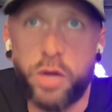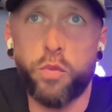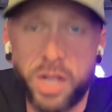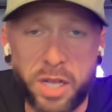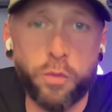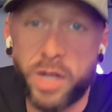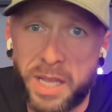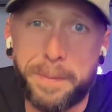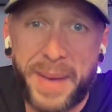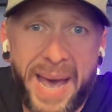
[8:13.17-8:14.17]
really, really
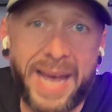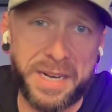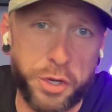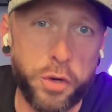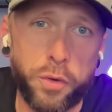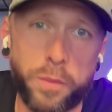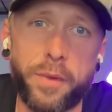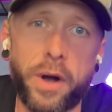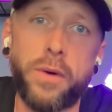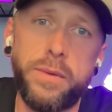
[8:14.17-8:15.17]
bad dude,
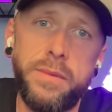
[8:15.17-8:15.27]
bro.